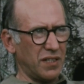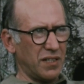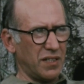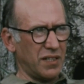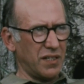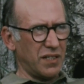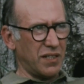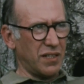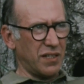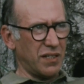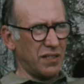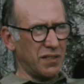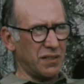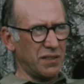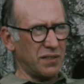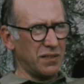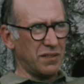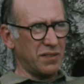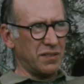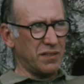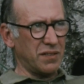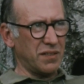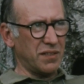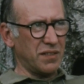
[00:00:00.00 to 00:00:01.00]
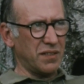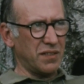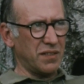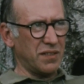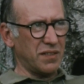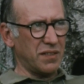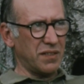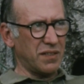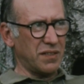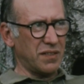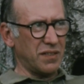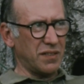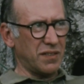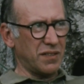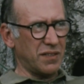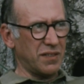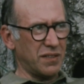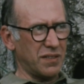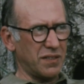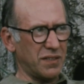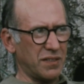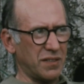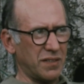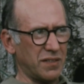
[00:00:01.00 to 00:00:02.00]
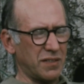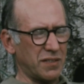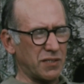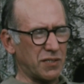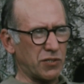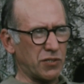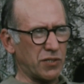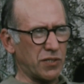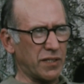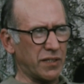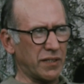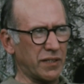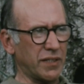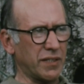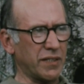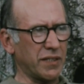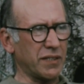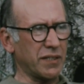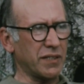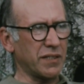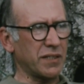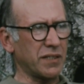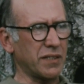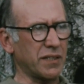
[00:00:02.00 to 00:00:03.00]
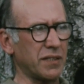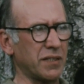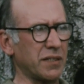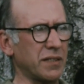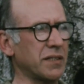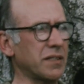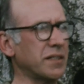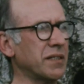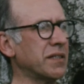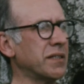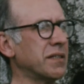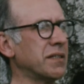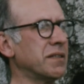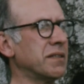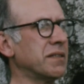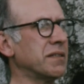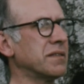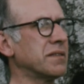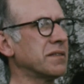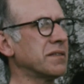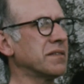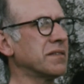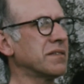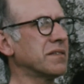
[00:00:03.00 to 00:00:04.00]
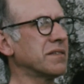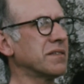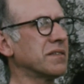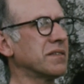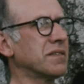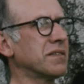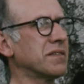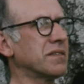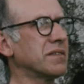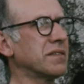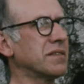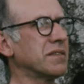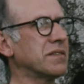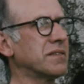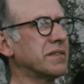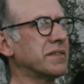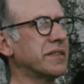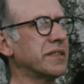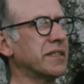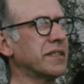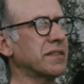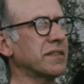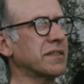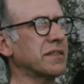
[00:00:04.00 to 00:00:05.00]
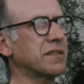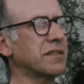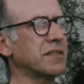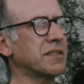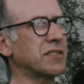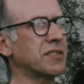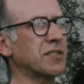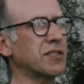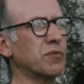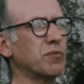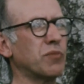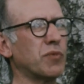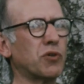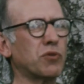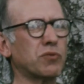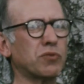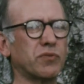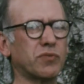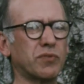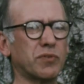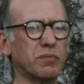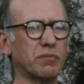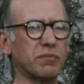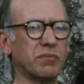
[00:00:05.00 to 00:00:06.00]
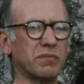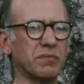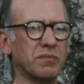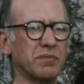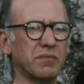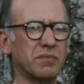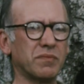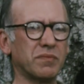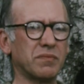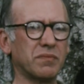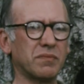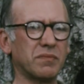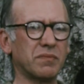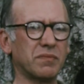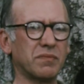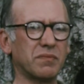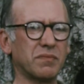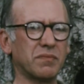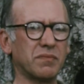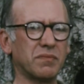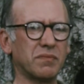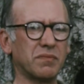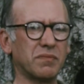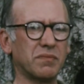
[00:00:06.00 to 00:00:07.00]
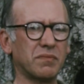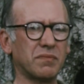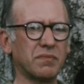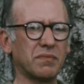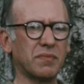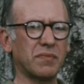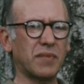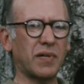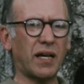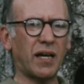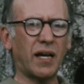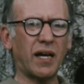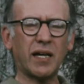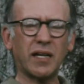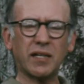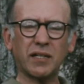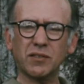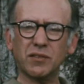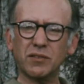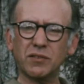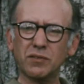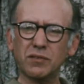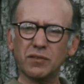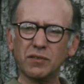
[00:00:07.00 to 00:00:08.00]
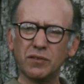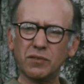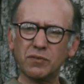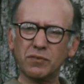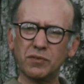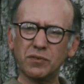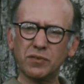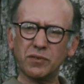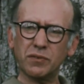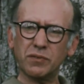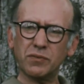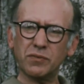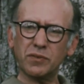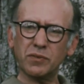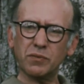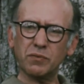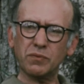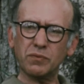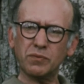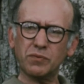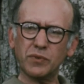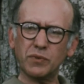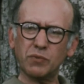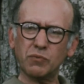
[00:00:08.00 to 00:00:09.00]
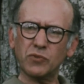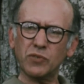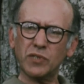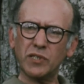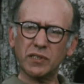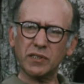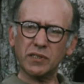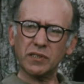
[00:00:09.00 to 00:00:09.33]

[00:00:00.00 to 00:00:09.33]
And it's certainly a uh, thing that it's remote from art or for, from, from work.